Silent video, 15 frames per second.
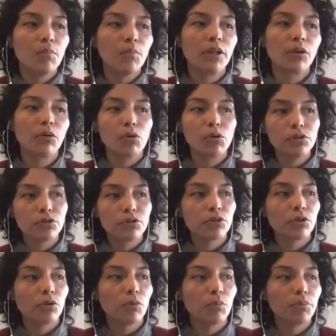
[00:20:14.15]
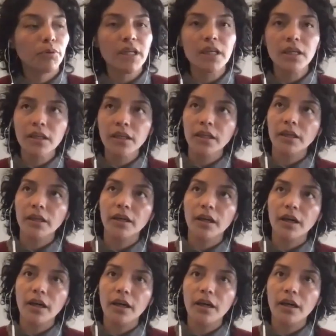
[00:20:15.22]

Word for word: but also bringing